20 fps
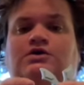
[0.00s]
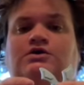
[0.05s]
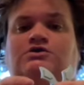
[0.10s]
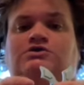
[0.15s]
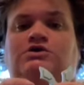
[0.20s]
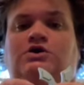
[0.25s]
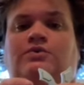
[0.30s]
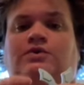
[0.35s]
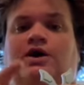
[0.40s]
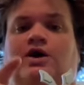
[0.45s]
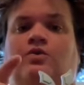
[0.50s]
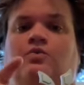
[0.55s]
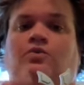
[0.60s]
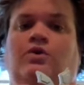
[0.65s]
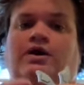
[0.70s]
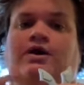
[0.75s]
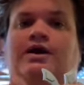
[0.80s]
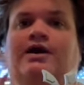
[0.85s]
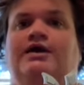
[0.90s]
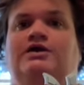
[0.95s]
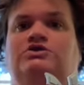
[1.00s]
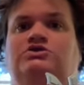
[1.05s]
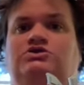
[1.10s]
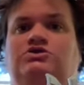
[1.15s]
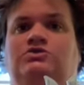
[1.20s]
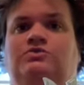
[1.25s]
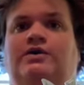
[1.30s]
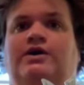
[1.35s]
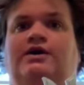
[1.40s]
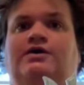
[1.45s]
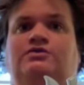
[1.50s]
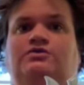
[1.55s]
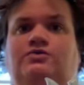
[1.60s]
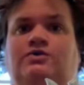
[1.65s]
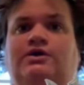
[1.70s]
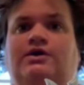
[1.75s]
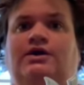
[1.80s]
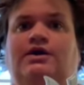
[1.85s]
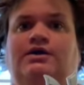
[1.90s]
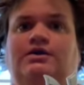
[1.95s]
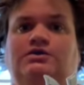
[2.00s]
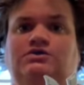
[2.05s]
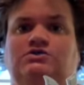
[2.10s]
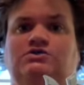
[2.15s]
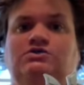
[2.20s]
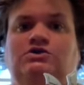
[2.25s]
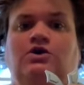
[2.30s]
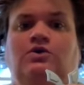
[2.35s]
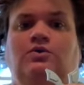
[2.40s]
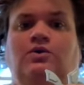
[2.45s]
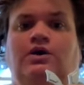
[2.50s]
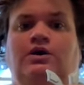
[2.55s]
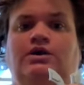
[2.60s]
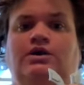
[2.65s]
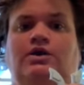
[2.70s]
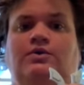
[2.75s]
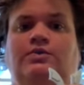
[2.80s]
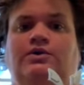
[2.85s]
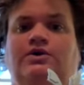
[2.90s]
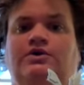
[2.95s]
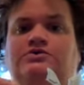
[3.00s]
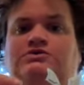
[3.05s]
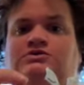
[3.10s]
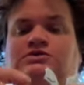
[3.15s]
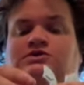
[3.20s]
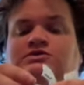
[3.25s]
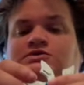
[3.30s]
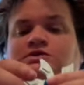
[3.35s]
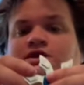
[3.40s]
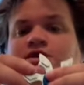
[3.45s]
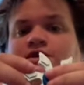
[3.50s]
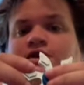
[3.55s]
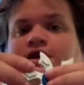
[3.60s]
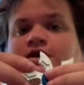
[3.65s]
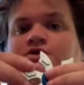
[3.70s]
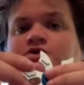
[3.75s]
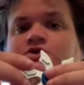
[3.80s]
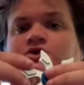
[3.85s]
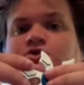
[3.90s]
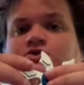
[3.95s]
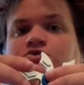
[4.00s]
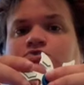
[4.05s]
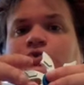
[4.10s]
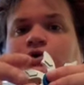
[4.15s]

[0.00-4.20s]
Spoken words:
So we got 1 and 2 and 3 and so on. Here we go, 16 eighth notes.